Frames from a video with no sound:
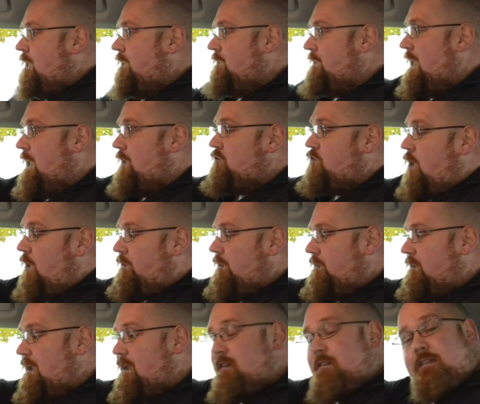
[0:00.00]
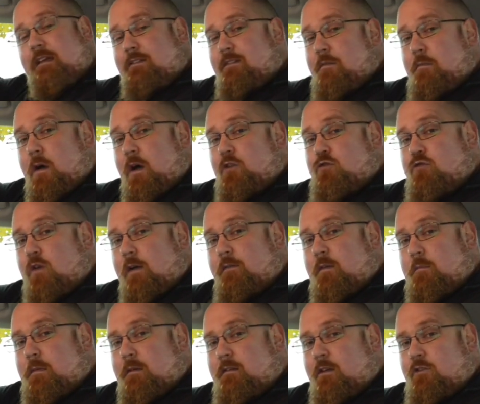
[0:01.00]
So that driver's seat is set to my
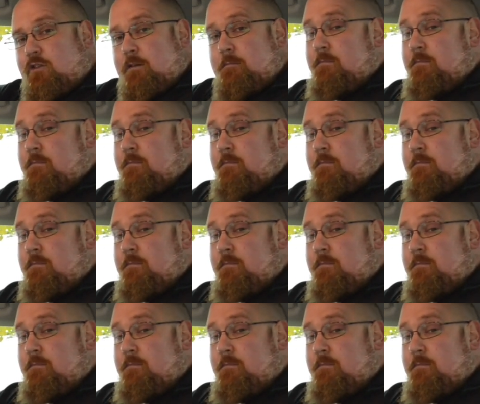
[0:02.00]
driving position.